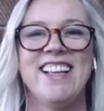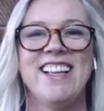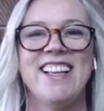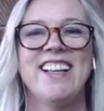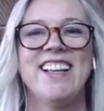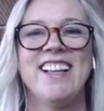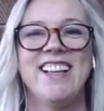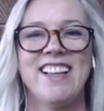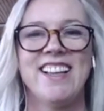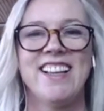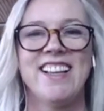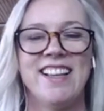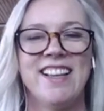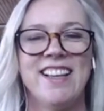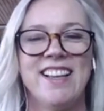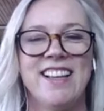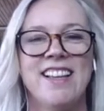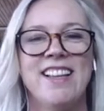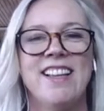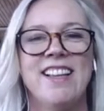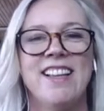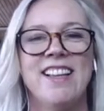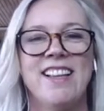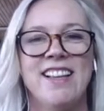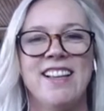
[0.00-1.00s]

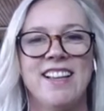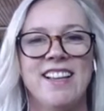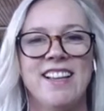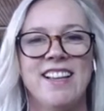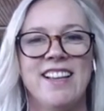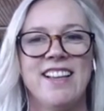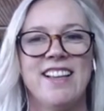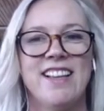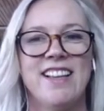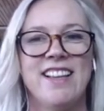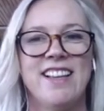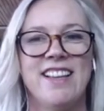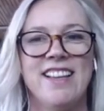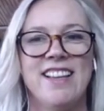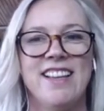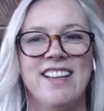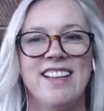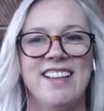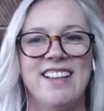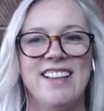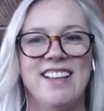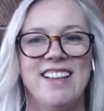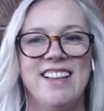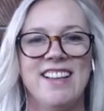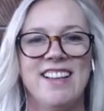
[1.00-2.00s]

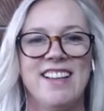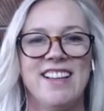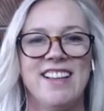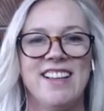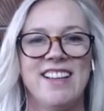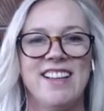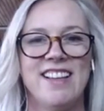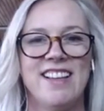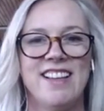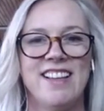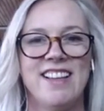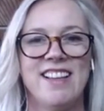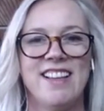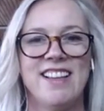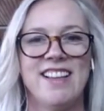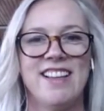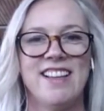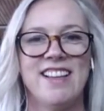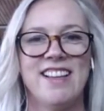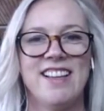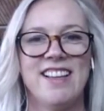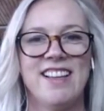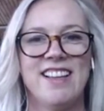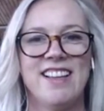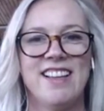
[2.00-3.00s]

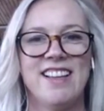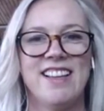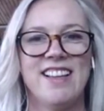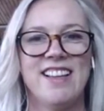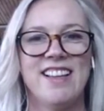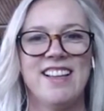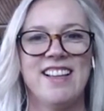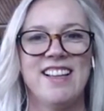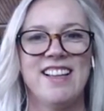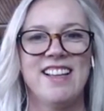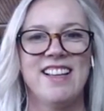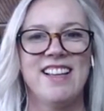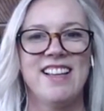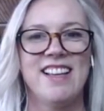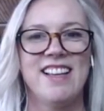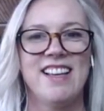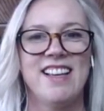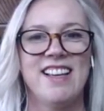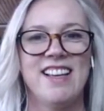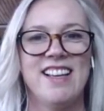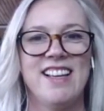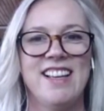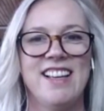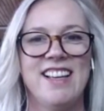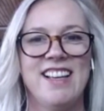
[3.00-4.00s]

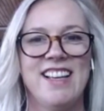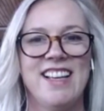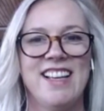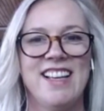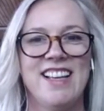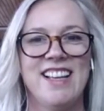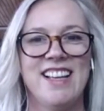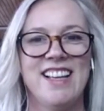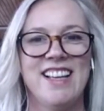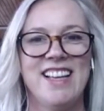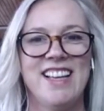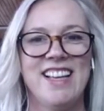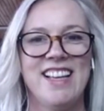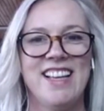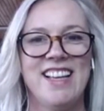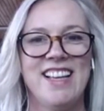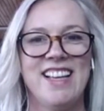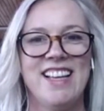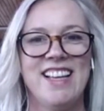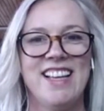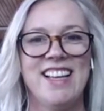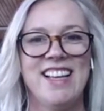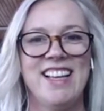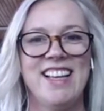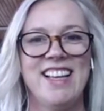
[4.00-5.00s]

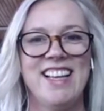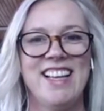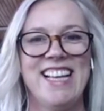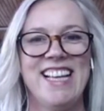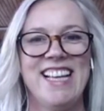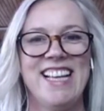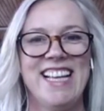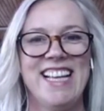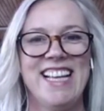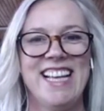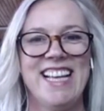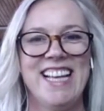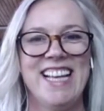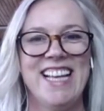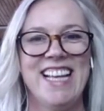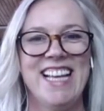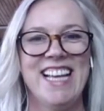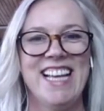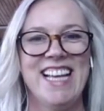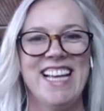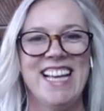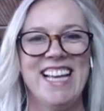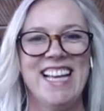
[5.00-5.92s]
(not speaking)